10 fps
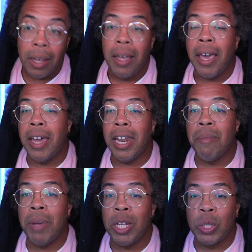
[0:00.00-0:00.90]
And they
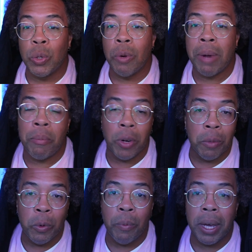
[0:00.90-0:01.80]
made sure my brother
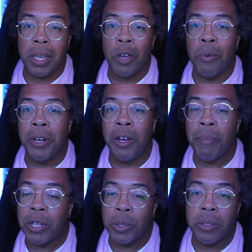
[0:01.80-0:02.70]
moved back in with them,
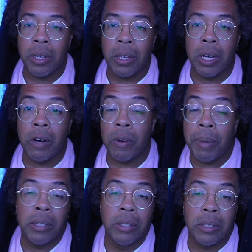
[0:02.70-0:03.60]
made sure it was taken care of, and
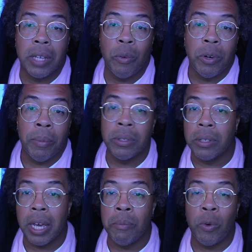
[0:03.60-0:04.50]
my sister stayed with them. My
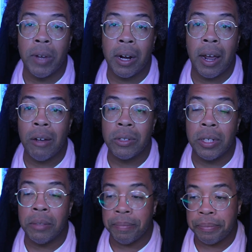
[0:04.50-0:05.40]
sister hadn't moved out of the house
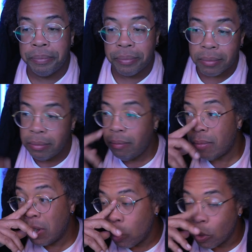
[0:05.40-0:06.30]
yet.
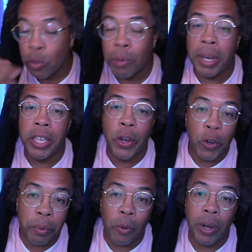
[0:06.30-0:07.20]
So you talking about years
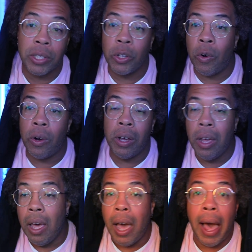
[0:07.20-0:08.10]
progressing on,
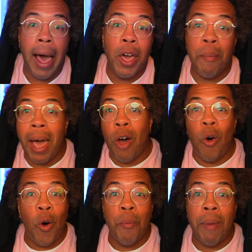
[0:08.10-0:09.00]
I am out
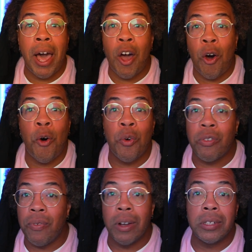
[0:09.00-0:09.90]
on my own
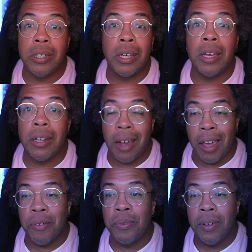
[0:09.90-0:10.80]
functioning in life.